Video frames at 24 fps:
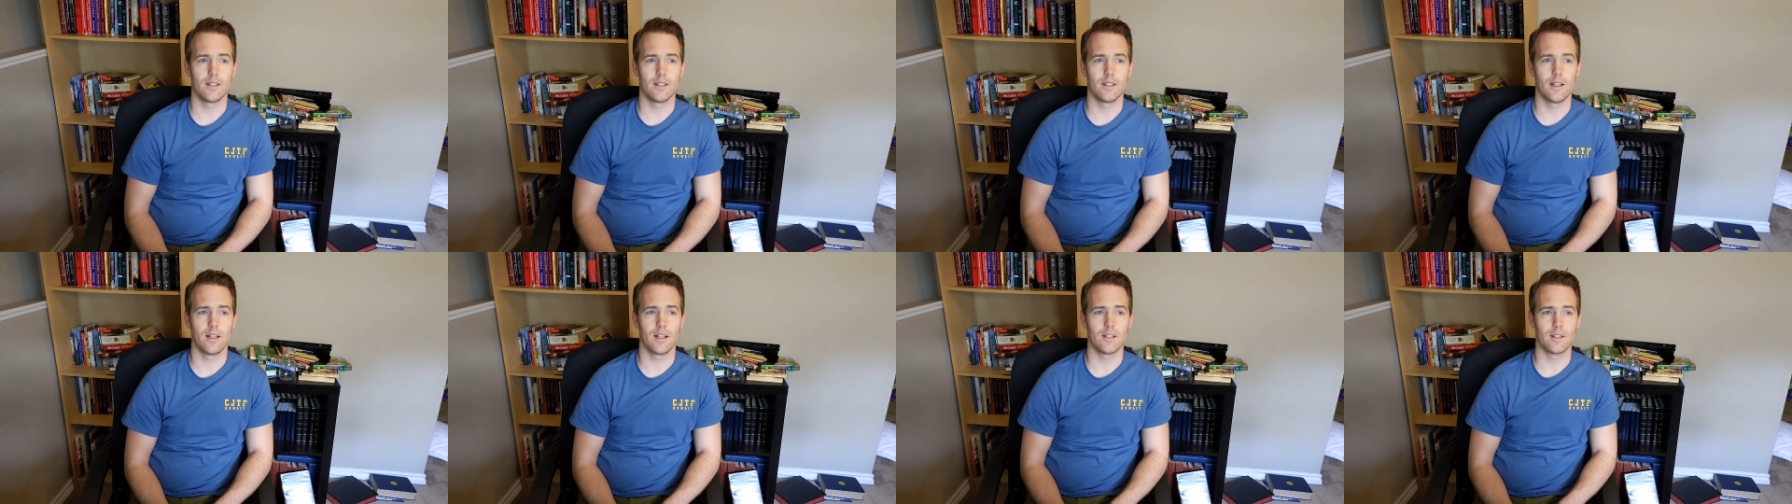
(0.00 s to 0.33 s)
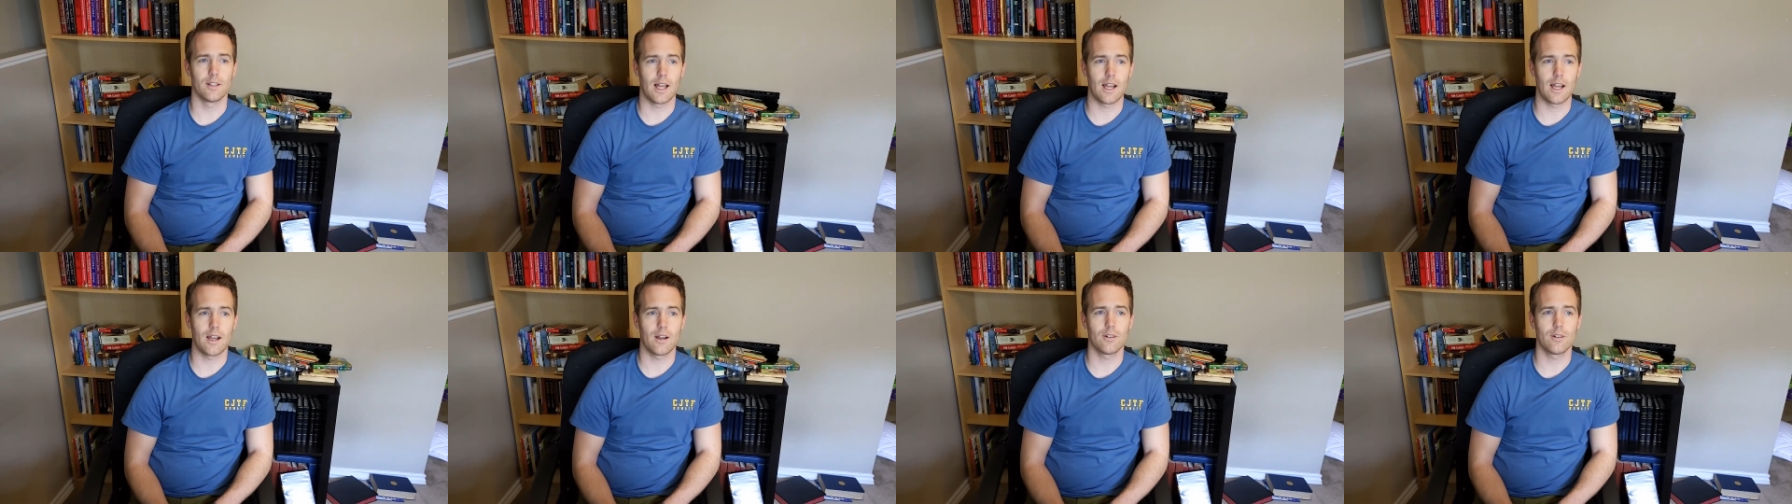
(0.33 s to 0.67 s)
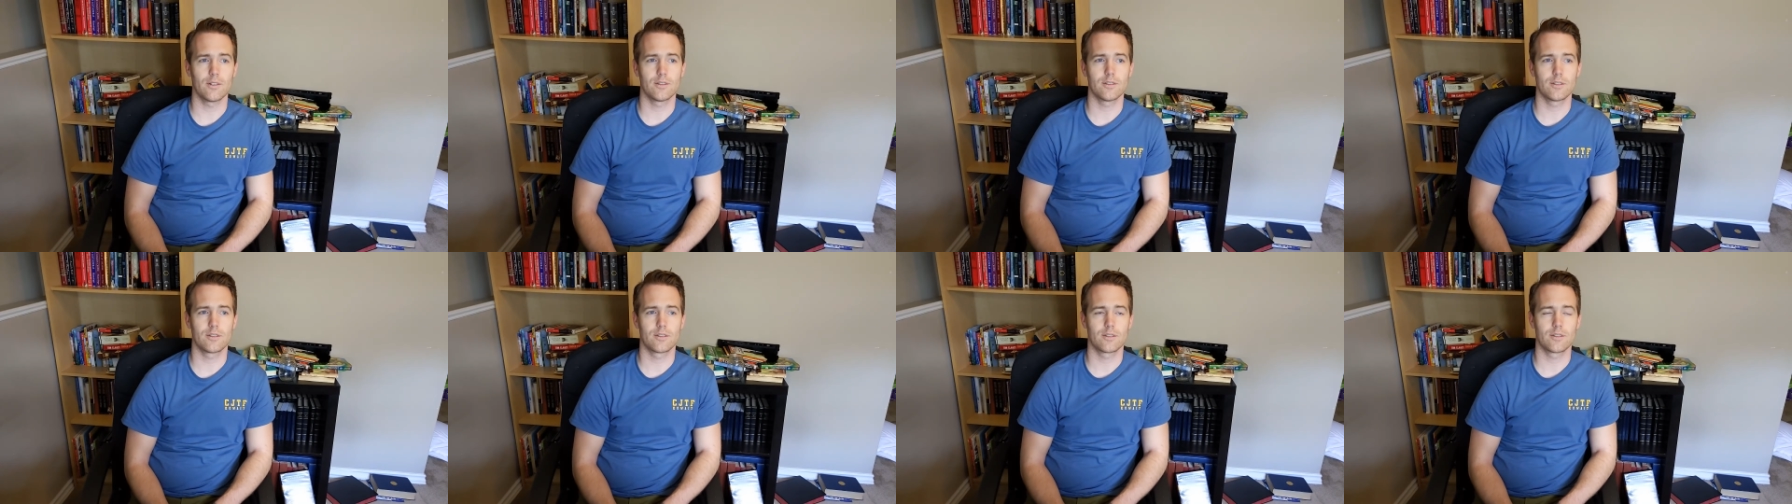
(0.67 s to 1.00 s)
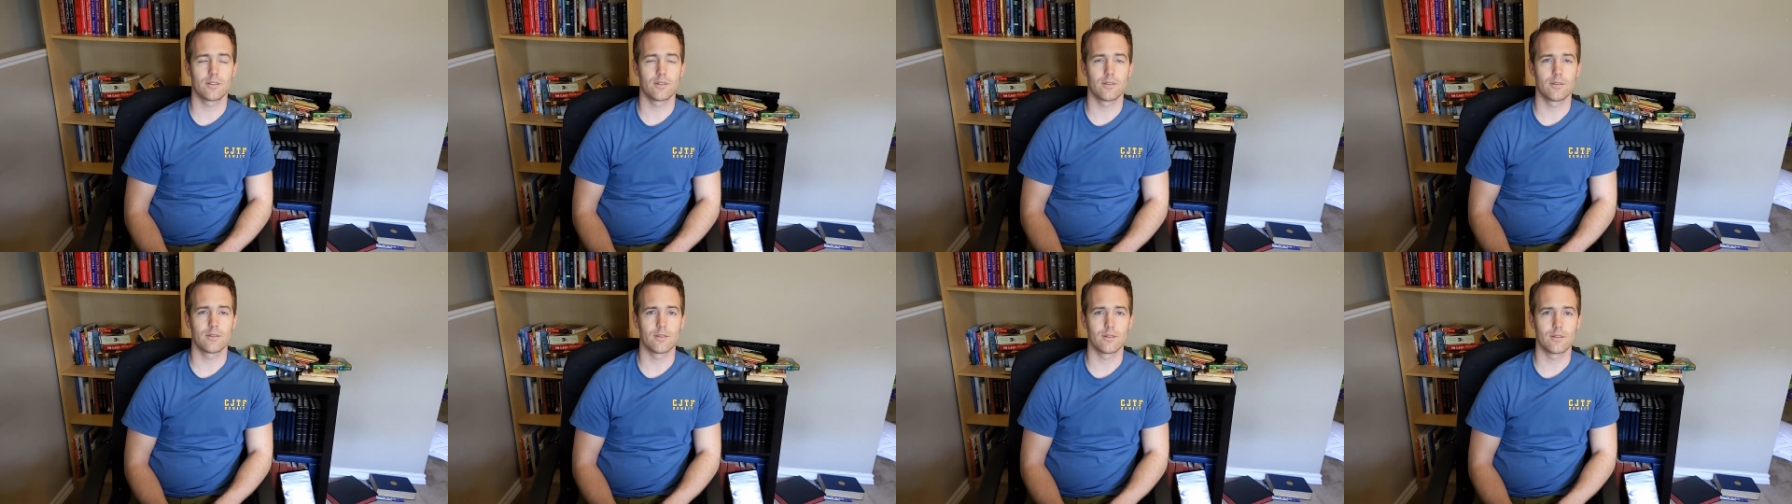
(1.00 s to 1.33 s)
allows
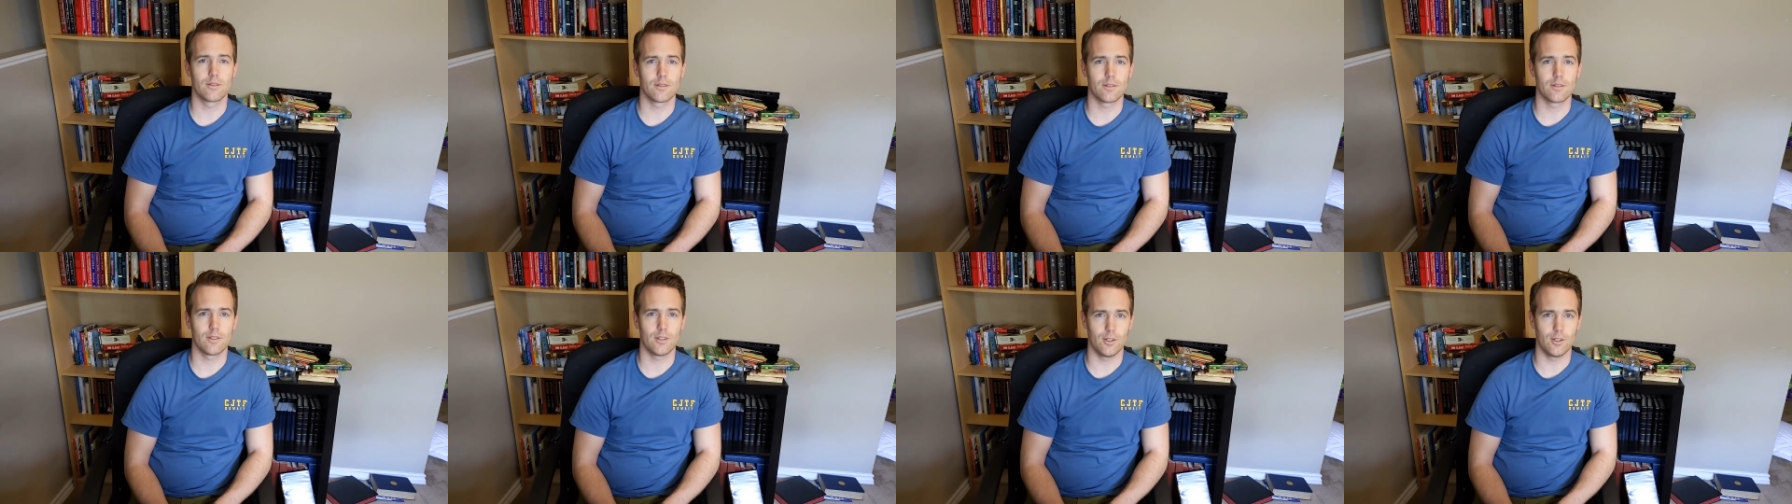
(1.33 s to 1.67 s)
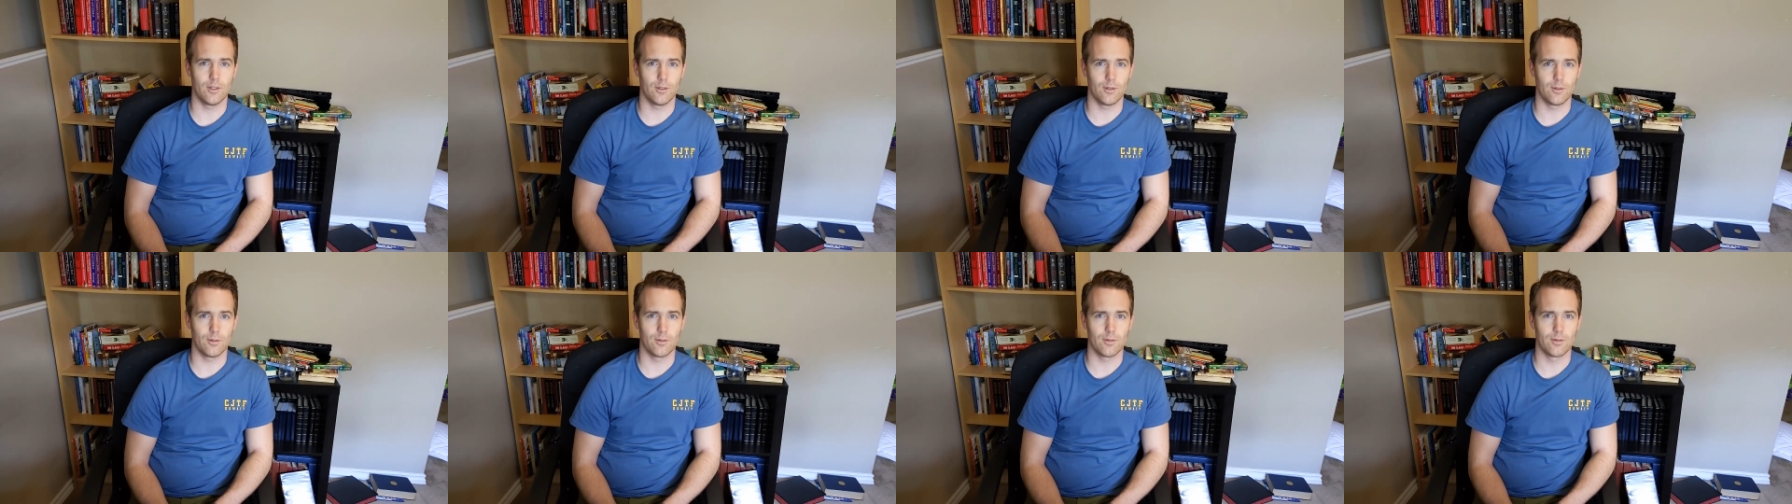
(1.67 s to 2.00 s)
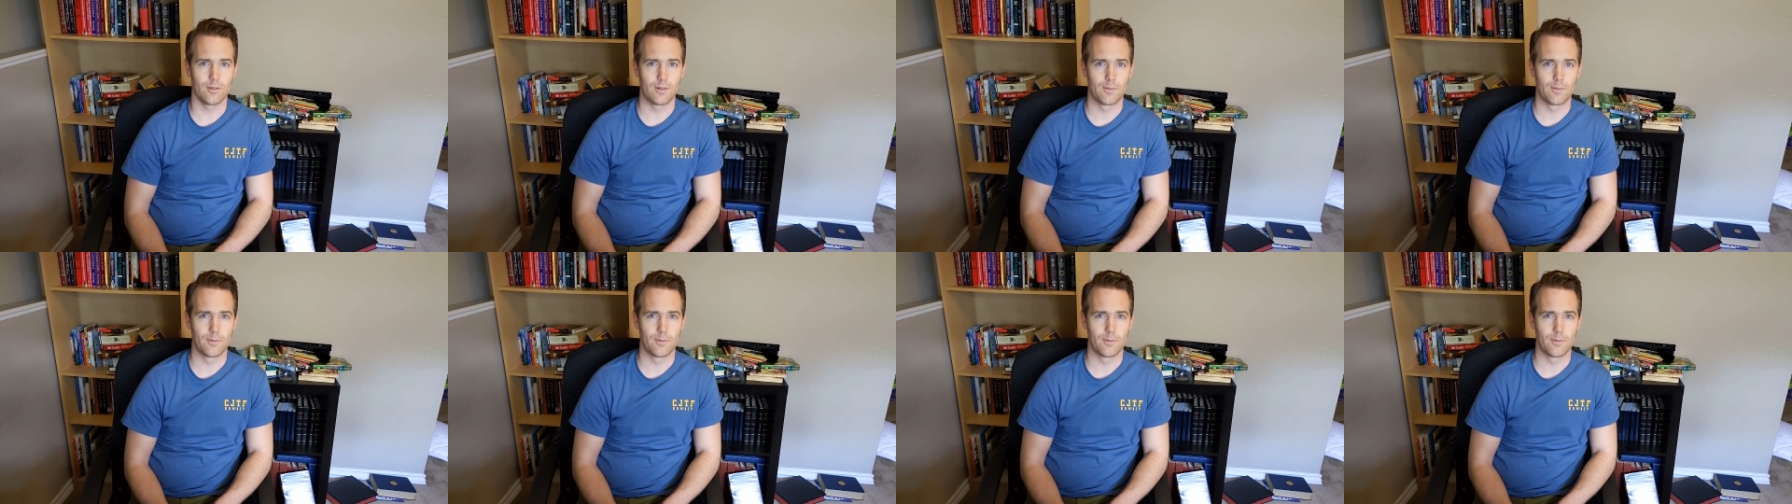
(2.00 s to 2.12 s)
you